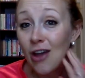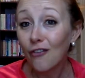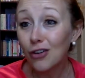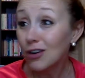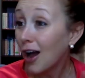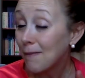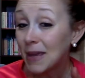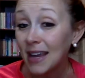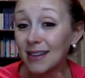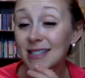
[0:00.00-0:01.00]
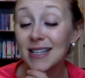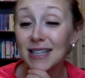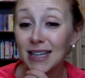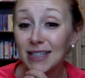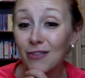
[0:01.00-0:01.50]
for not being as
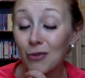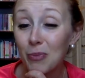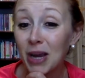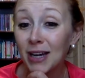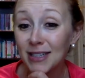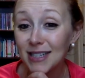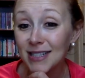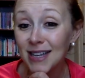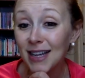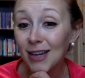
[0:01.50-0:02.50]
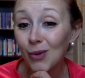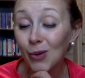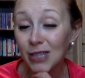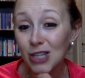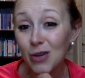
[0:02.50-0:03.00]
attentive of a parent as I
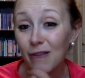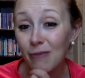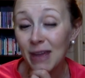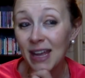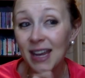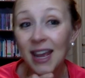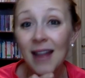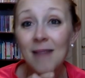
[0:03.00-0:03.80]
want to have been,